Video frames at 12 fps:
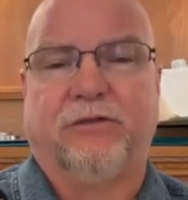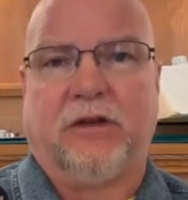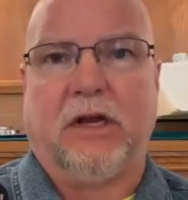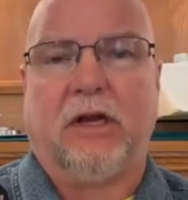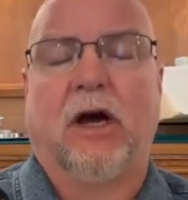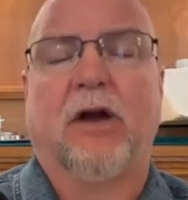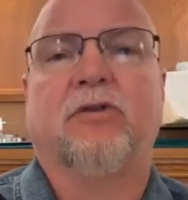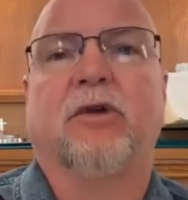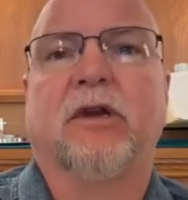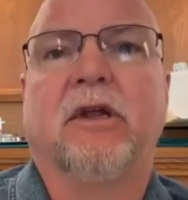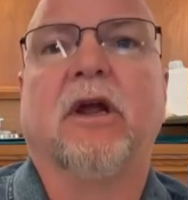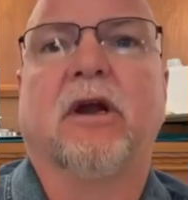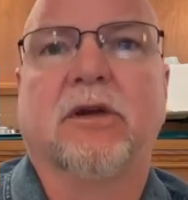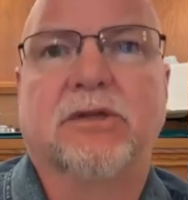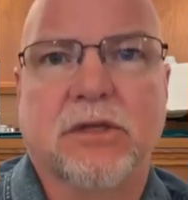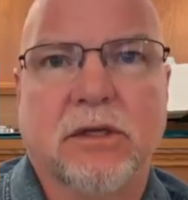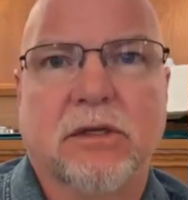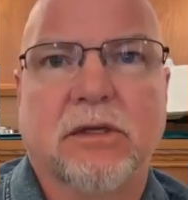1,500
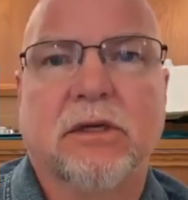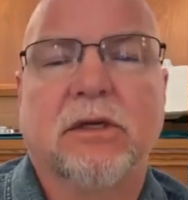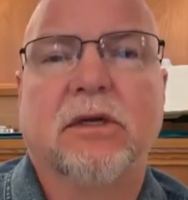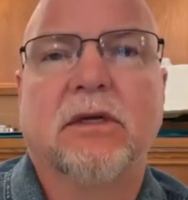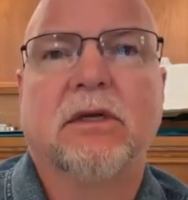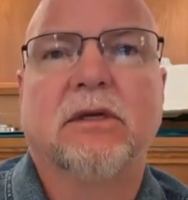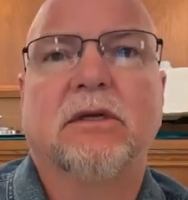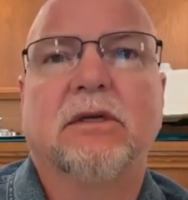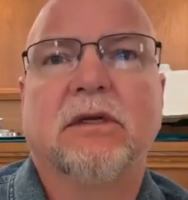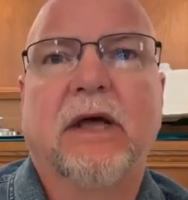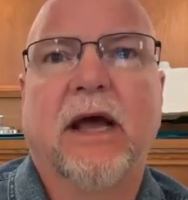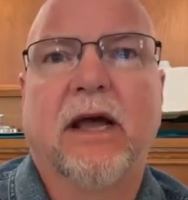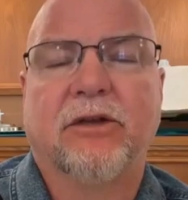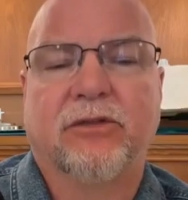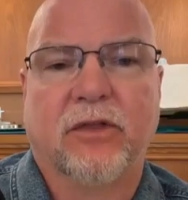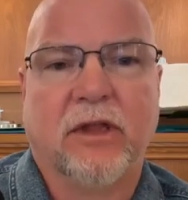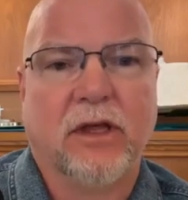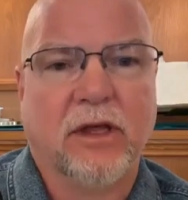years
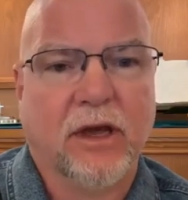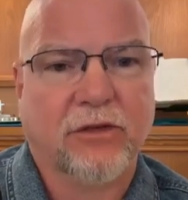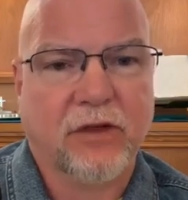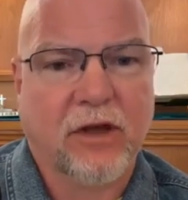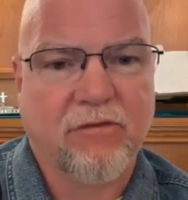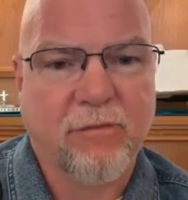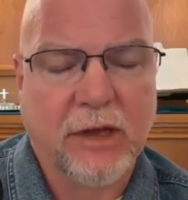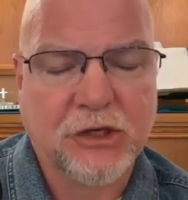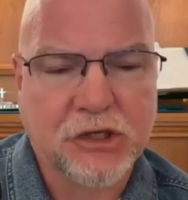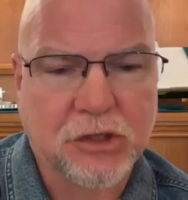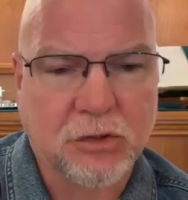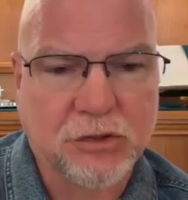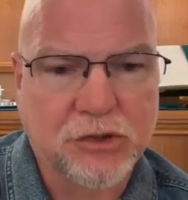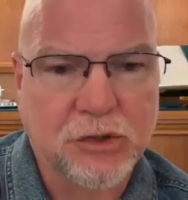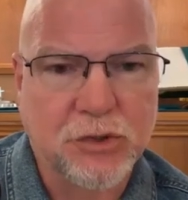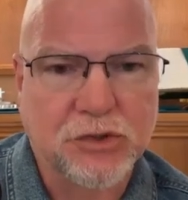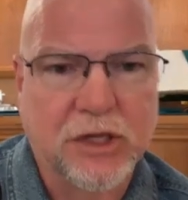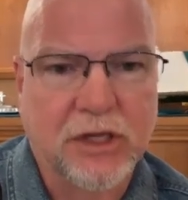as the as I've mentioned on
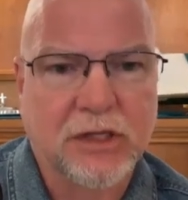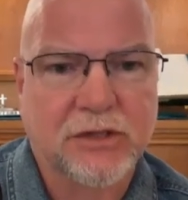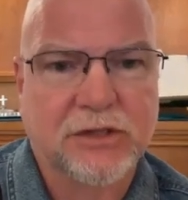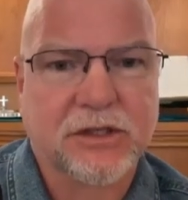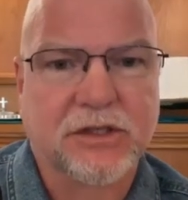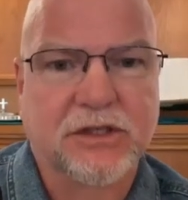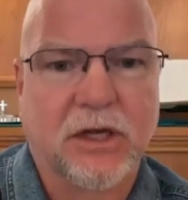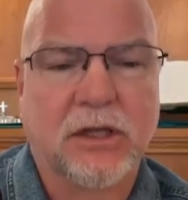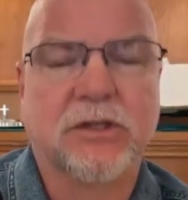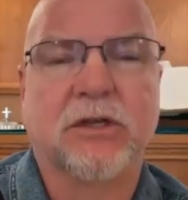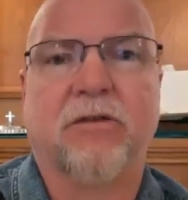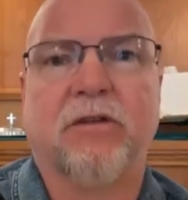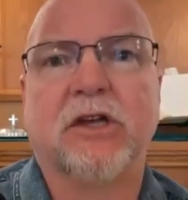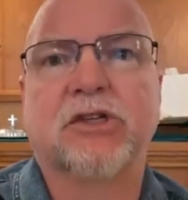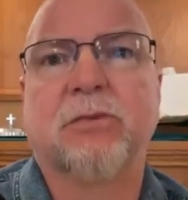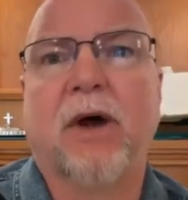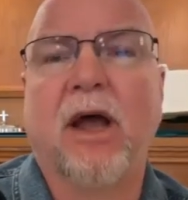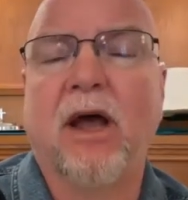Tuesday, this, the sons of
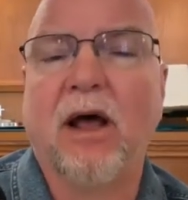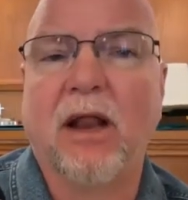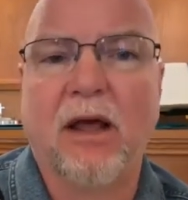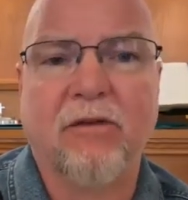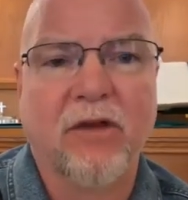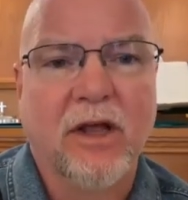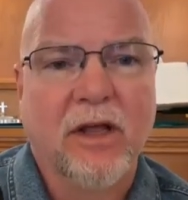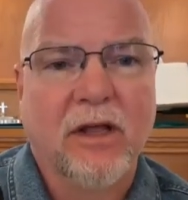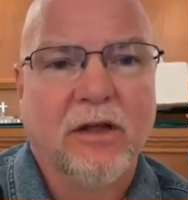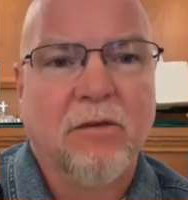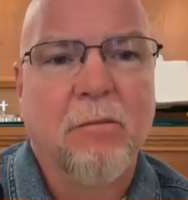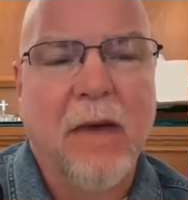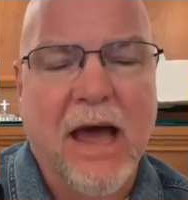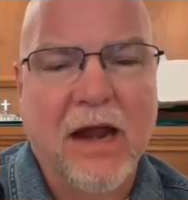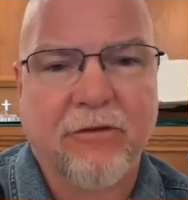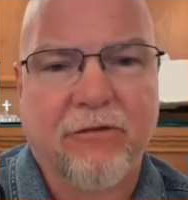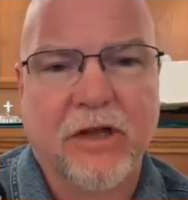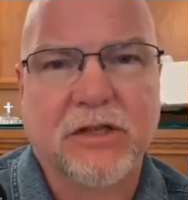Ishmael have
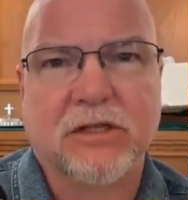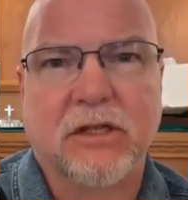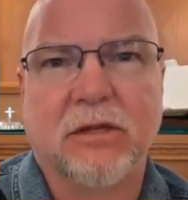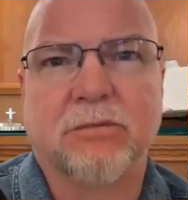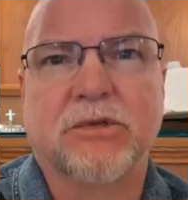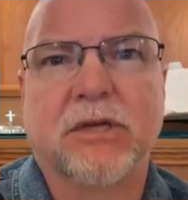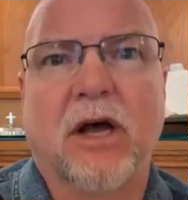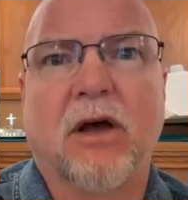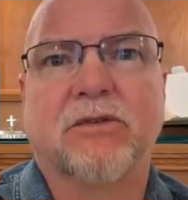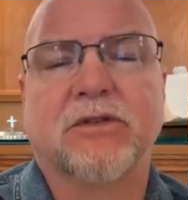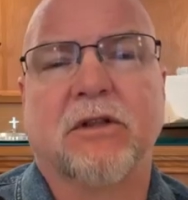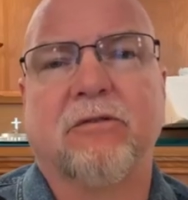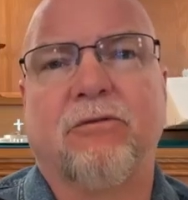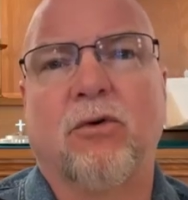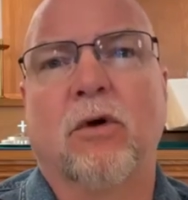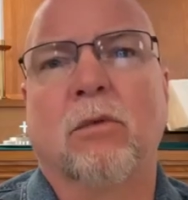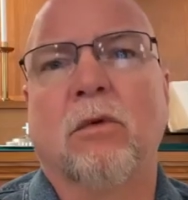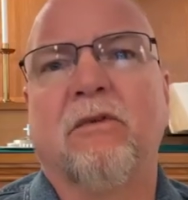manifested themselves in the
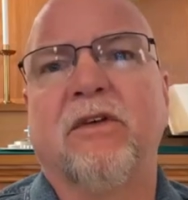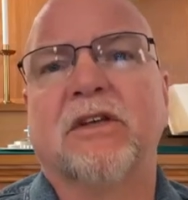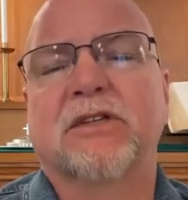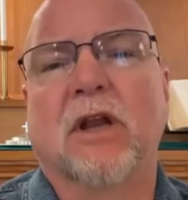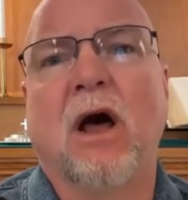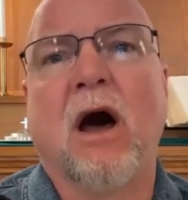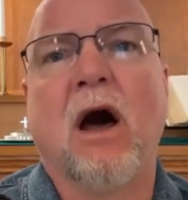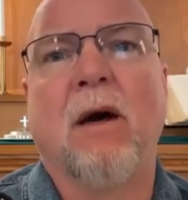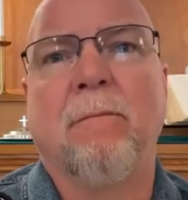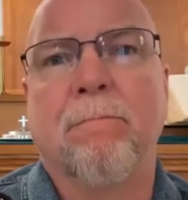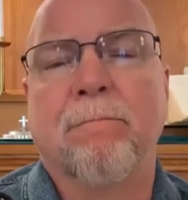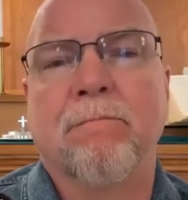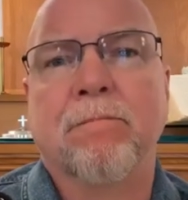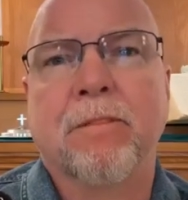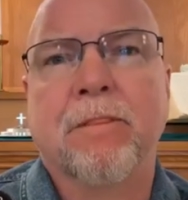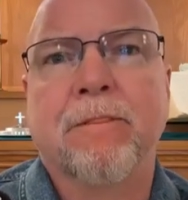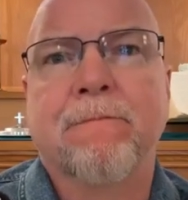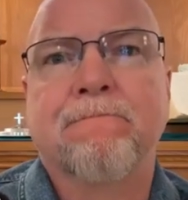form of Islam,
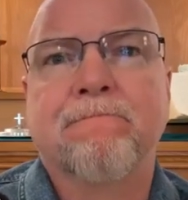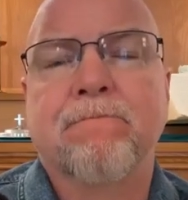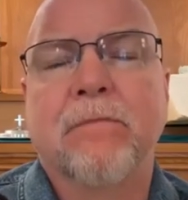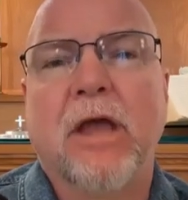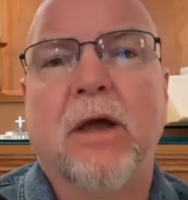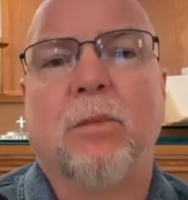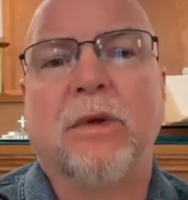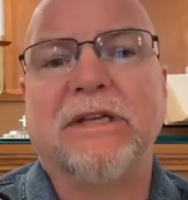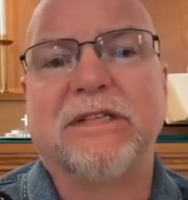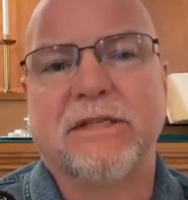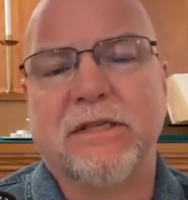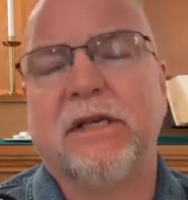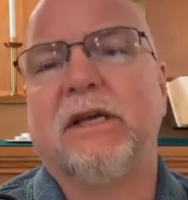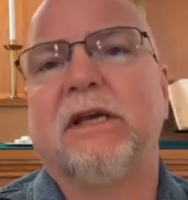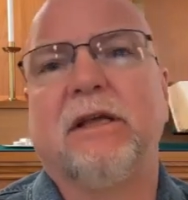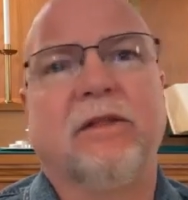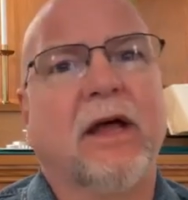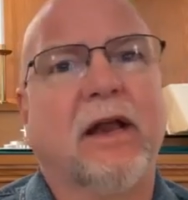and we
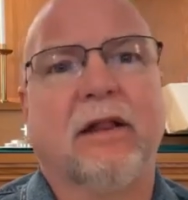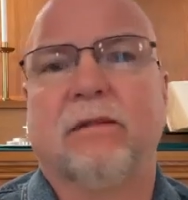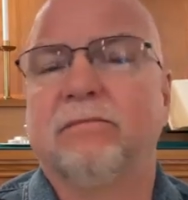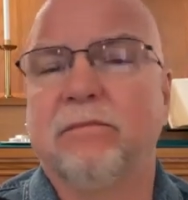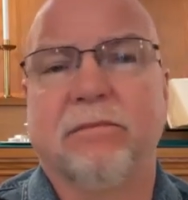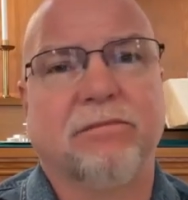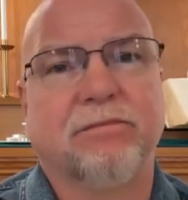see that